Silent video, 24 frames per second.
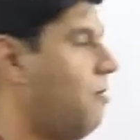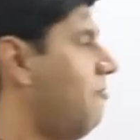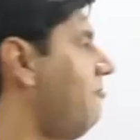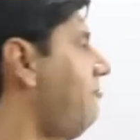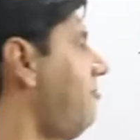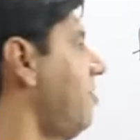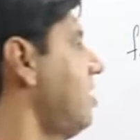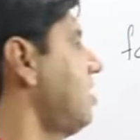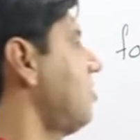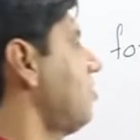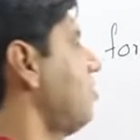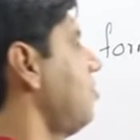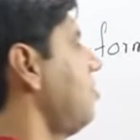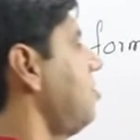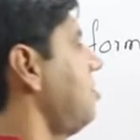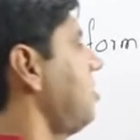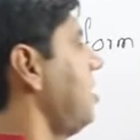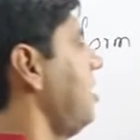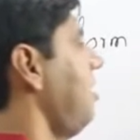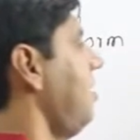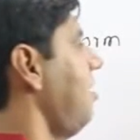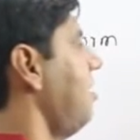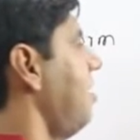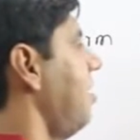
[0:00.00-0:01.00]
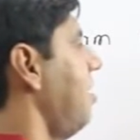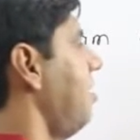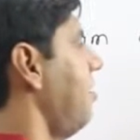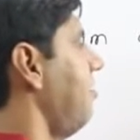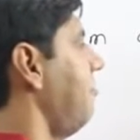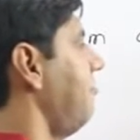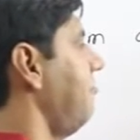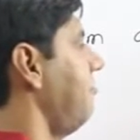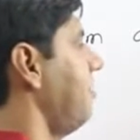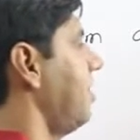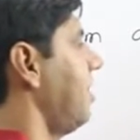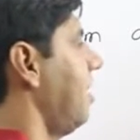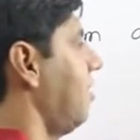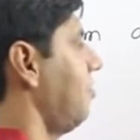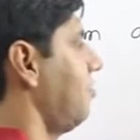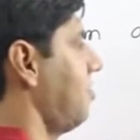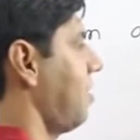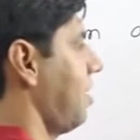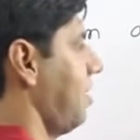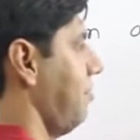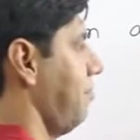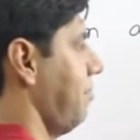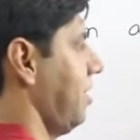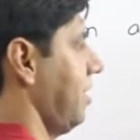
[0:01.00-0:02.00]
First question,
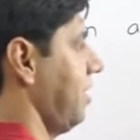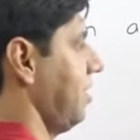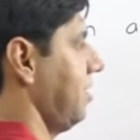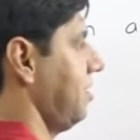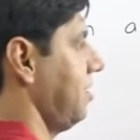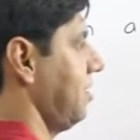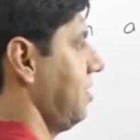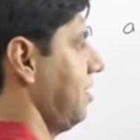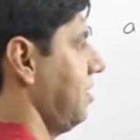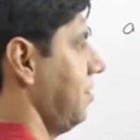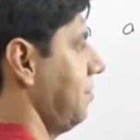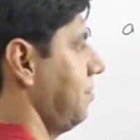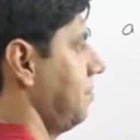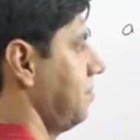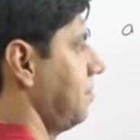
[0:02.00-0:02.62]
without repetition.